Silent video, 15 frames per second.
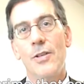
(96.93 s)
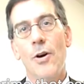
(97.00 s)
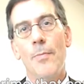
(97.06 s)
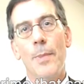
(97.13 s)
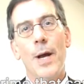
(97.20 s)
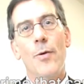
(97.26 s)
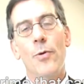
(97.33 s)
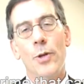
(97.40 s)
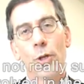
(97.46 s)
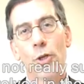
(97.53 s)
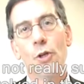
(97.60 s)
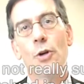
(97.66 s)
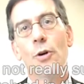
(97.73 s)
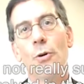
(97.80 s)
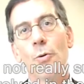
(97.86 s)
So I'm not really
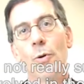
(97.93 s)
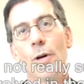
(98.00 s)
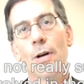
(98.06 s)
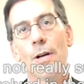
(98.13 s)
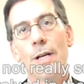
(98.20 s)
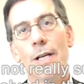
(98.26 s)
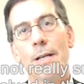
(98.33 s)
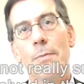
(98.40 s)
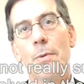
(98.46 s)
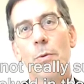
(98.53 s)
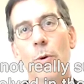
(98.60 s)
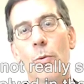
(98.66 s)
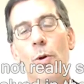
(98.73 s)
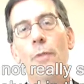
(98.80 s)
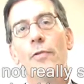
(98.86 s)
sure we're, um,
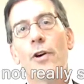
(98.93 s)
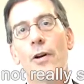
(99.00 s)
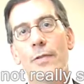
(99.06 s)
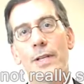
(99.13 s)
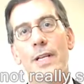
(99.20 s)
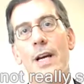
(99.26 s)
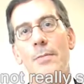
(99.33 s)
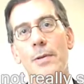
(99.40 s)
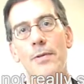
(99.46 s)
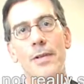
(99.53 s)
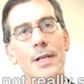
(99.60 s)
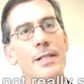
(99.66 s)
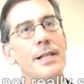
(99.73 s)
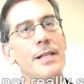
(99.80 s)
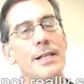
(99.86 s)
we're, we're, involved in types of things.